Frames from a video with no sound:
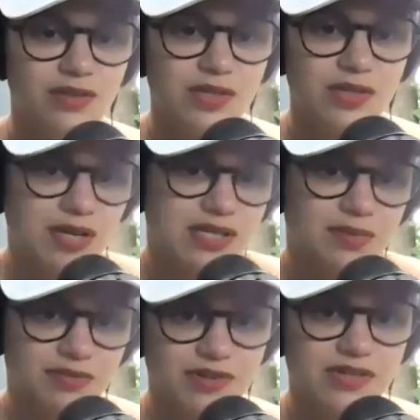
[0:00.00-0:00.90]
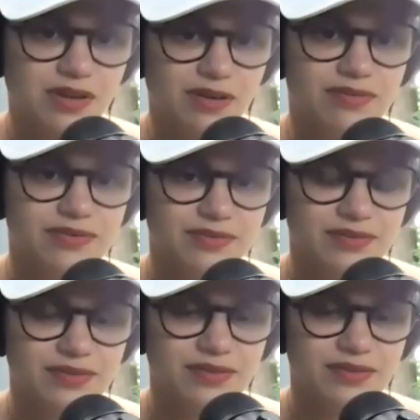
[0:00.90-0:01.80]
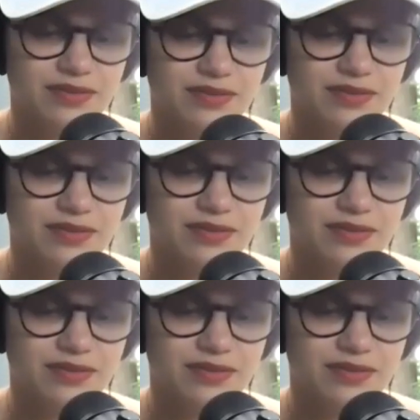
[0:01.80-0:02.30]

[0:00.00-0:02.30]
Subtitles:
responsible for yourself. You should.